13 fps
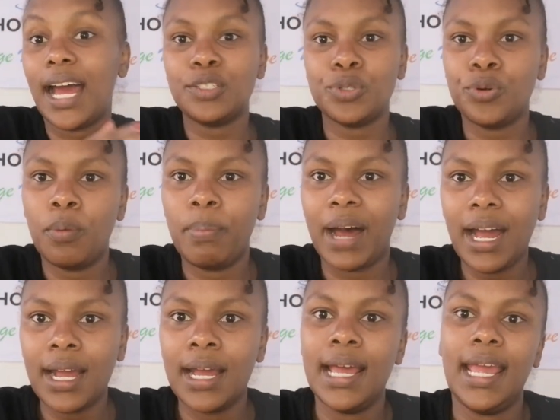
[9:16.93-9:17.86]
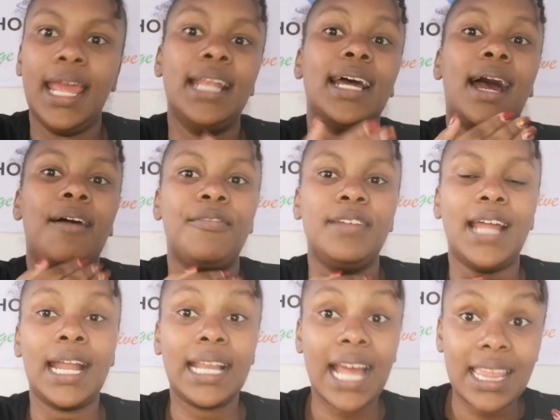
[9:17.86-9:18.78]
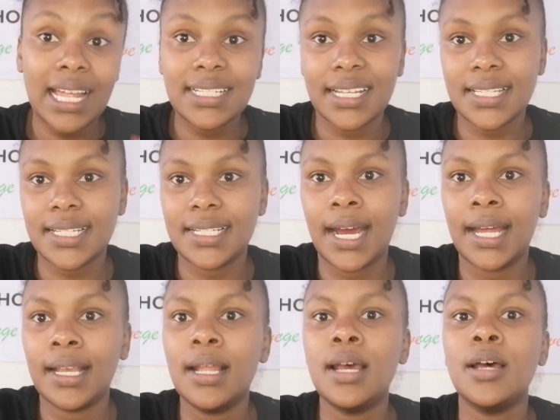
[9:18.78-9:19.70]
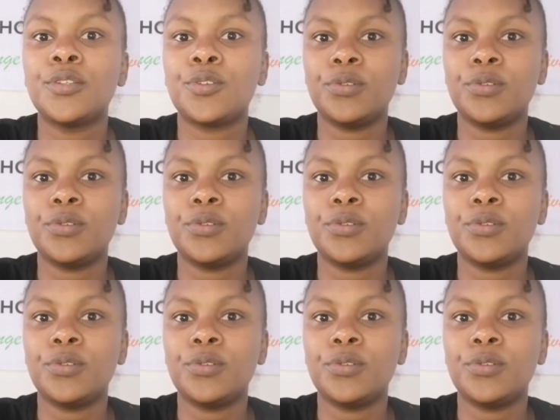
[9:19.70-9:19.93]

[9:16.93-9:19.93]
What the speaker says: they had to go back and have another test done.